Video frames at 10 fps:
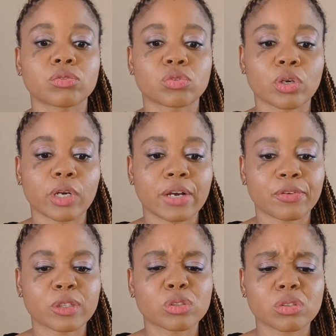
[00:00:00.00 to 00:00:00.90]
So I
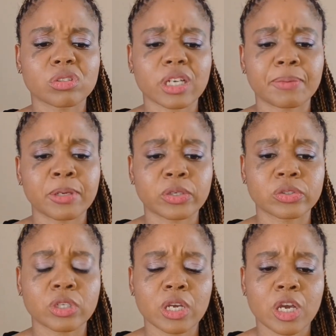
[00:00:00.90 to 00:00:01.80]
felt so sad
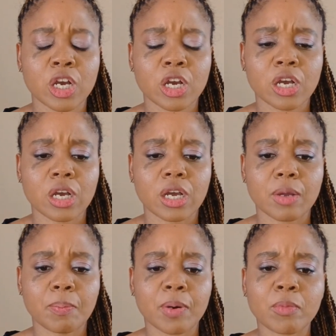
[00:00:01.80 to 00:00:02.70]
because
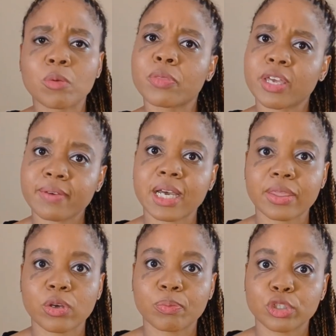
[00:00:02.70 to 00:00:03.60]
my mom never
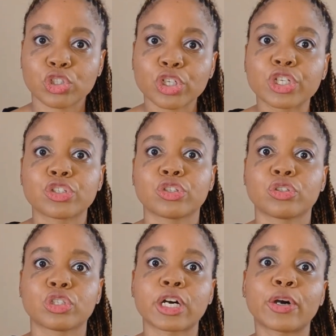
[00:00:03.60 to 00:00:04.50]
had the opportunity
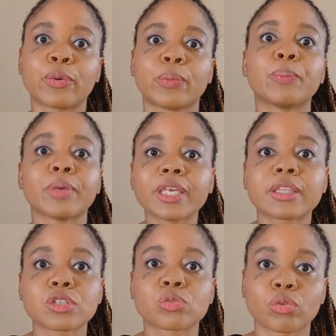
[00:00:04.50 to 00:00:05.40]
to tell me
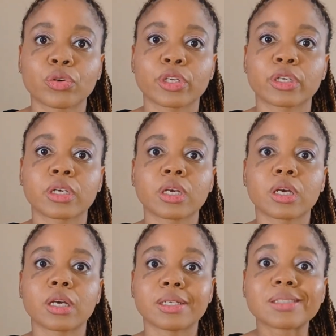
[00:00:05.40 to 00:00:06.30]
the story
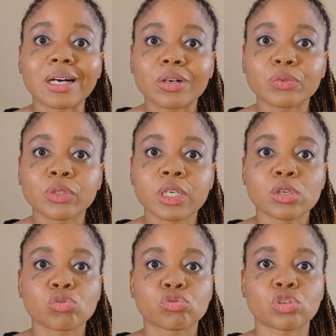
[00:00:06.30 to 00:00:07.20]
herself.
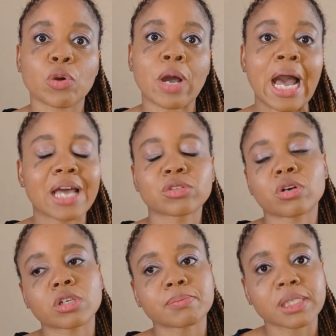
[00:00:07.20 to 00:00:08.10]
So I had to
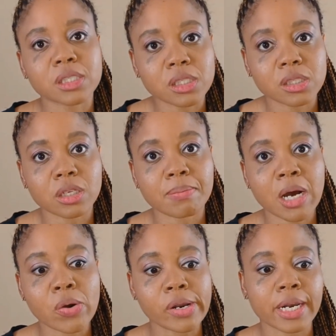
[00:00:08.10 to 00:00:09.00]
ask my sister
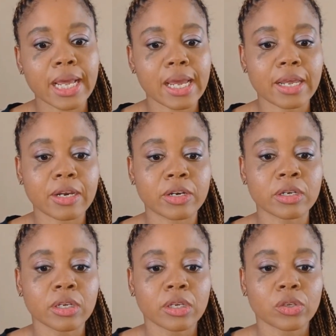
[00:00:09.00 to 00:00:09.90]
about it. And
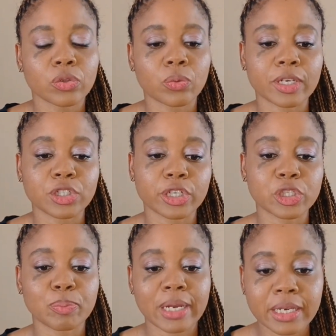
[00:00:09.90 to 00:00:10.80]
the way she
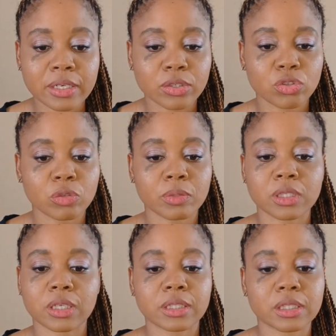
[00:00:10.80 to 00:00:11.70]
explained it to me
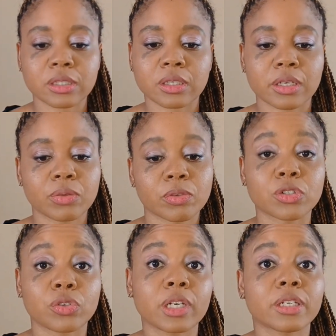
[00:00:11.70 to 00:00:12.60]
is like, Tessa, it was
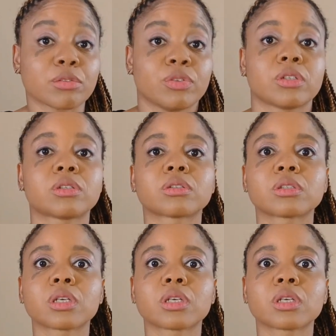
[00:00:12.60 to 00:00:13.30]
really difficult